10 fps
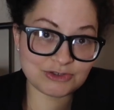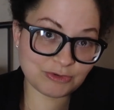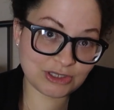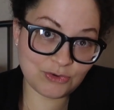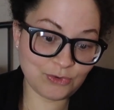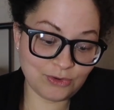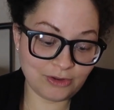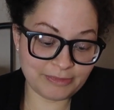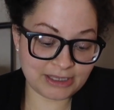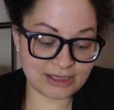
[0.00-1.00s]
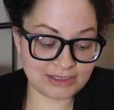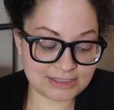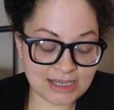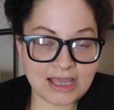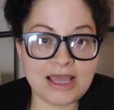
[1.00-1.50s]
it's really cool
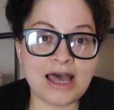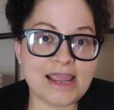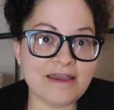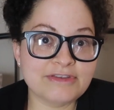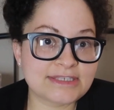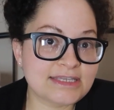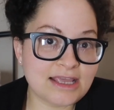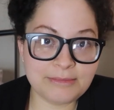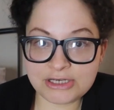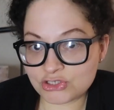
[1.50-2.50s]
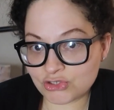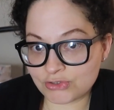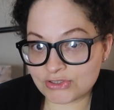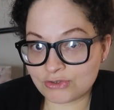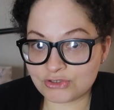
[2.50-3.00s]
because I haven't seen that many
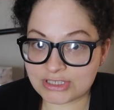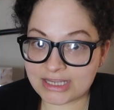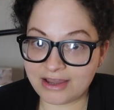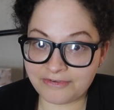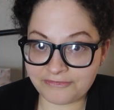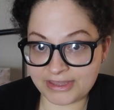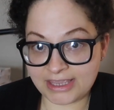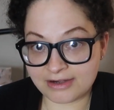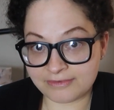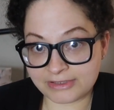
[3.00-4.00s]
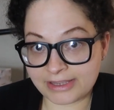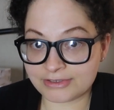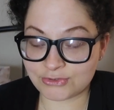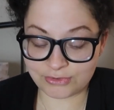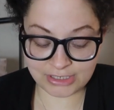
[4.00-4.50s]
shirts that are just like a fan of like a
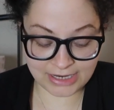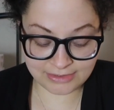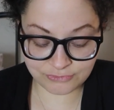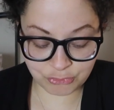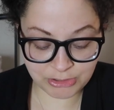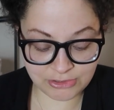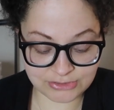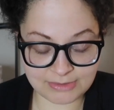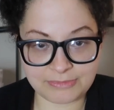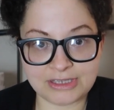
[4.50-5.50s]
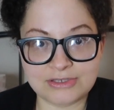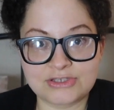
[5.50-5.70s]
certain kind of tree or something.